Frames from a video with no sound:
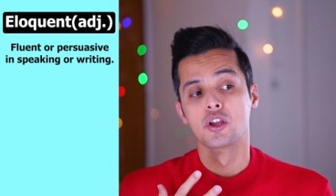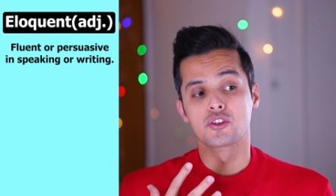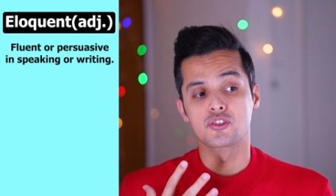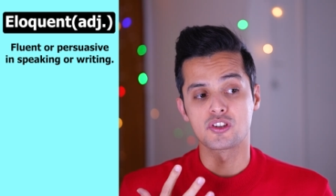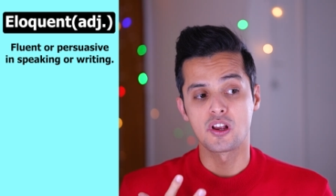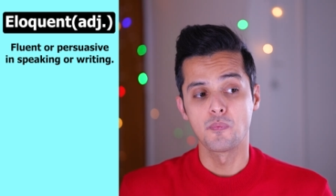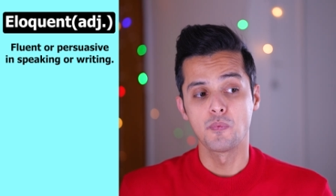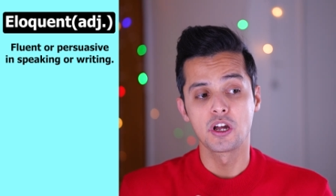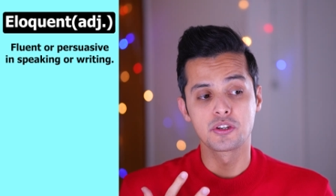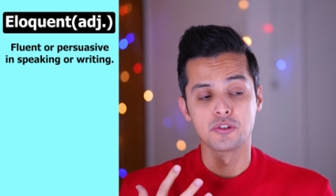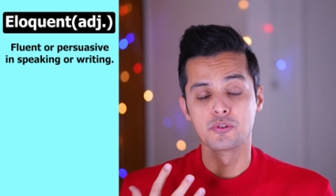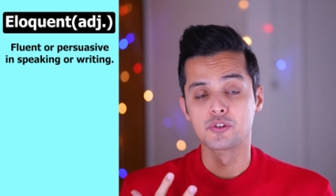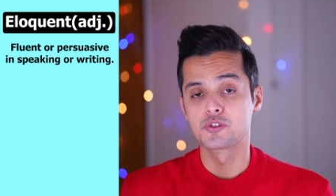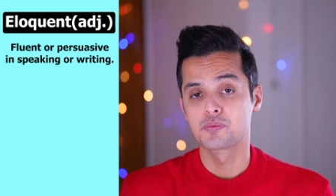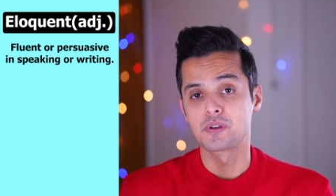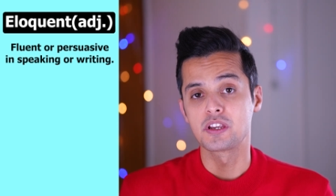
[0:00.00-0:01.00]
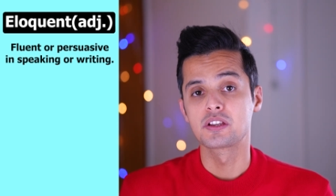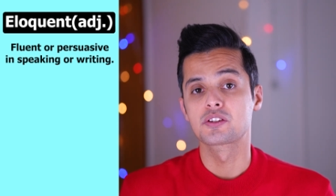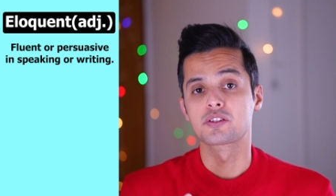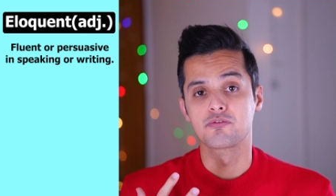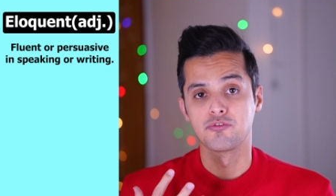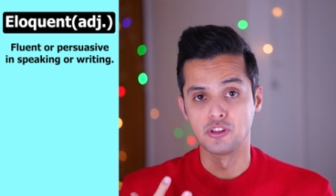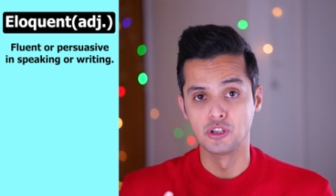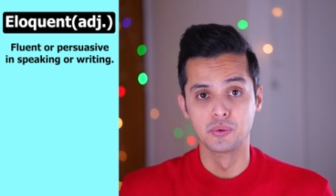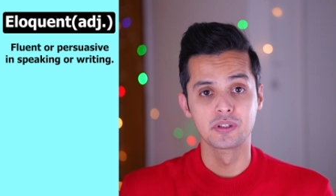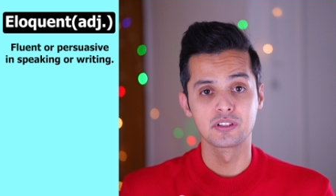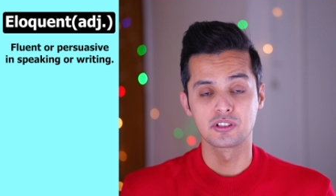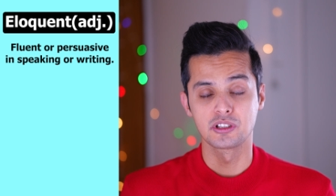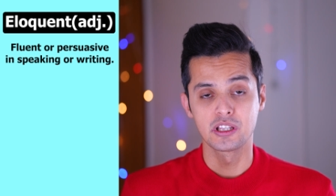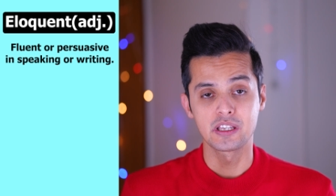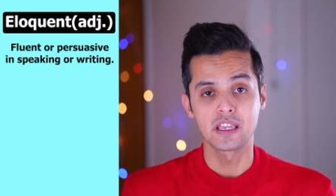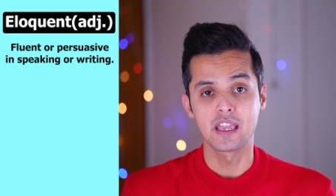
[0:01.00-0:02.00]
someone who speaks
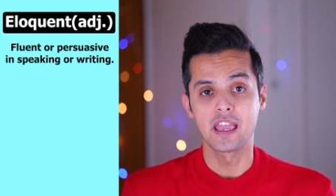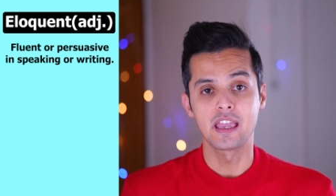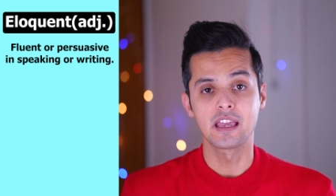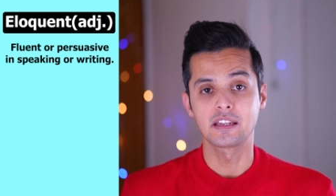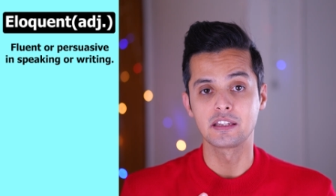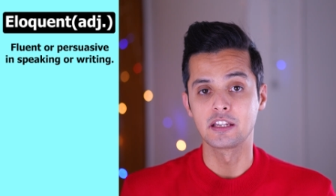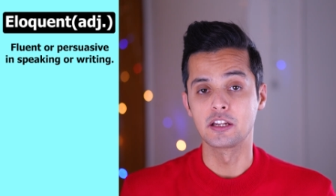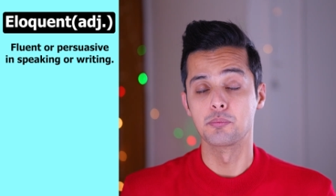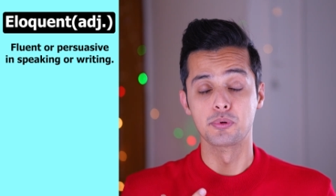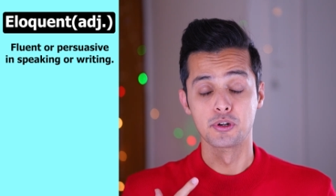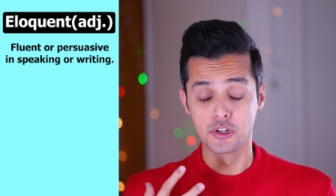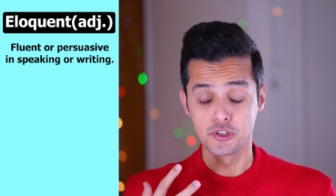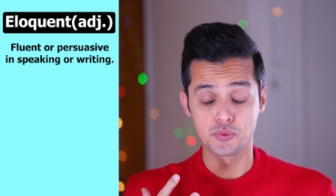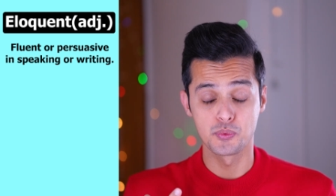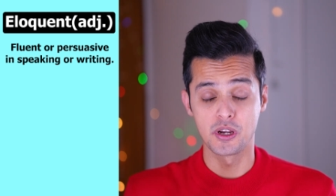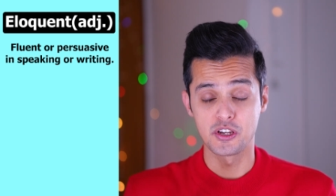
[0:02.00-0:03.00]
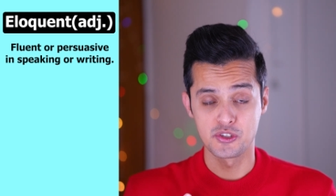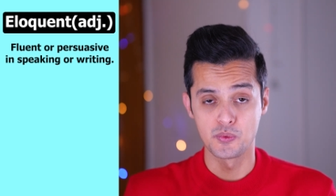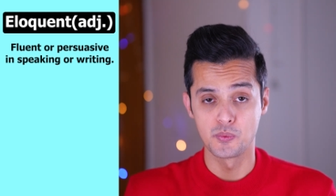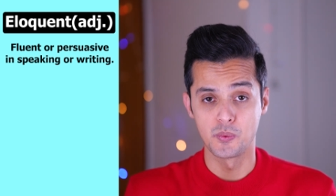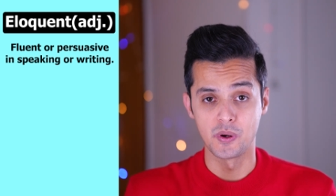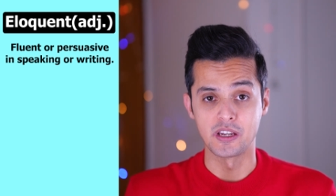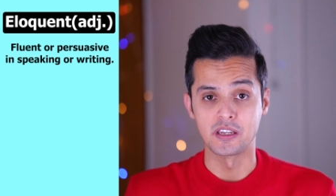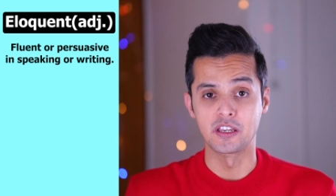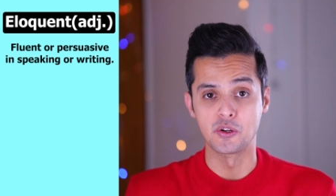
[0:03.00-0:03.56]
fluently and in a persuasive way,